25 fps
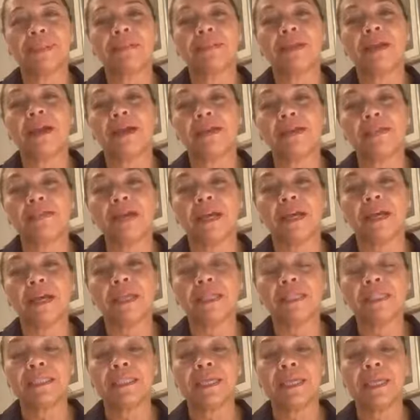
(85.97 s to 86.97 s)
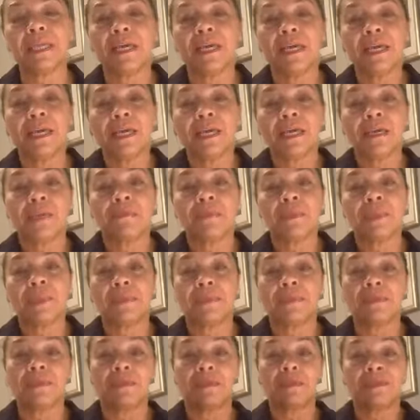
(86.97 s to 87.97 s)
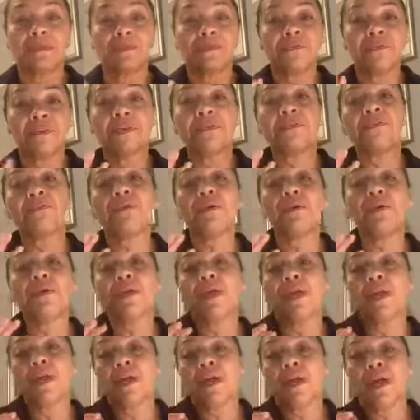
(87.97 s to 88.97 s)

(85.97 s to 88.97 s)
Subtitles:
and anxiety because they're fearful